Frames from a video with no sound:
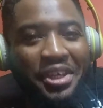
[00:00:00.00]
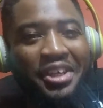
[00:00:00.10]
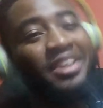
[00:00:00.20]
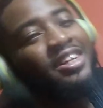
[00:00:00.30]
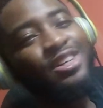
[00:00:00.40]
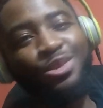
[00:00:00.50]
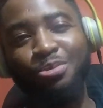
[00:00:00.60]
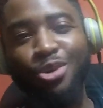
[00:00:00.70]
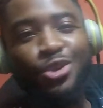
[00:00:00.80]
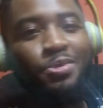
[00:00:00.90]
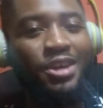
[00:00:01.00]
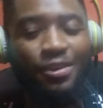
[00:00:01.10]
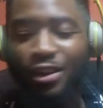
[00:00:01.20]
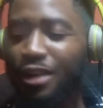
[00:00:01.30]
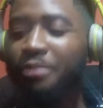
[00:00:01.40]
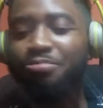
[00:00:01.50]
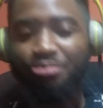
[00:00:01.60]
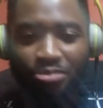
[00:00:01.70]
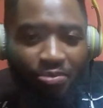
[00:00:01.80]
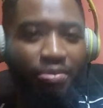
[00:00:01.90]
Okay, that's the boss, man.
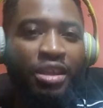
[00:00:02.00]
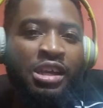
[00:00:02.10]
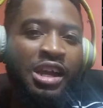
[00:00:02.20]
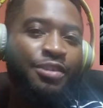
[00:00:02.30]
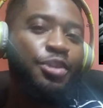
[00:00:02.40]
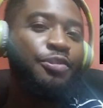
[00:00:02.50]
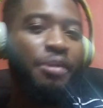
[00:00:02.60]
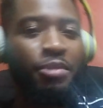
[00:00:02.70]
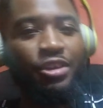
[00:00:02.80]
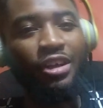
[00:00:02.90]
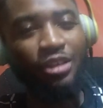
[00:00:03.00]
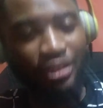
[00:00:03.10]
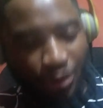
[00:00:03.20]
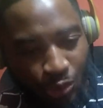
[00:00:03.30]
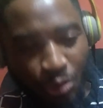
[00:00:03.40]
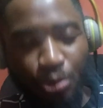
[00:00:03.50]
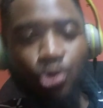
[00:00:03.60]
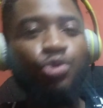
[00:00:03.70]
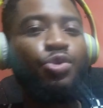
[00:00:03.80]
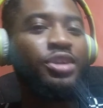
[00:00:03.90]
I got a family that will
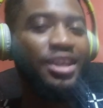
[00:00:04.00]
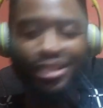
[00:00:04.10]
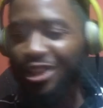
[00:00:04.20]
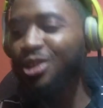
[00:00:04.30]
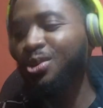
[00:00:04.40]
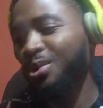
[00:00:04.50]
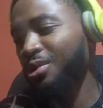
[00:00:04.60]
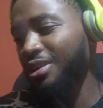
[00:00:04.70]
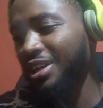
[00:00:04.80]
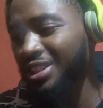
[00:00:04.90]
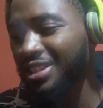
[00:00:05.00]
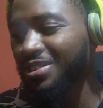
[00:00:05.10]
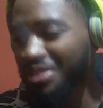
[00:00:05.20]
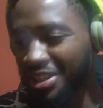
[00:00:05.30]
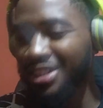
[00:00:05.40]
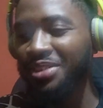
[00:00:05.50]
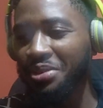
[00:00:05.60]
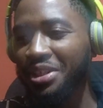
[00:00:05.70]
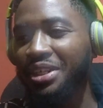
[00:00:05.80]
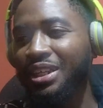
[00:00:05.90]
move when I say so, alright? Okay,
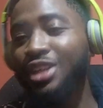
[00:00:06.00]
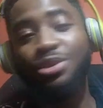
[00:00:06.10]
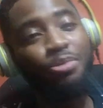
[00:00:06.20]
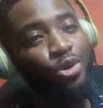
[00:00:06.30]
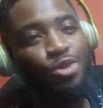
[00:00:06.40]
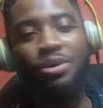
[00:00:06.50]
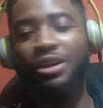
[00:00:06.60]
that's the boss,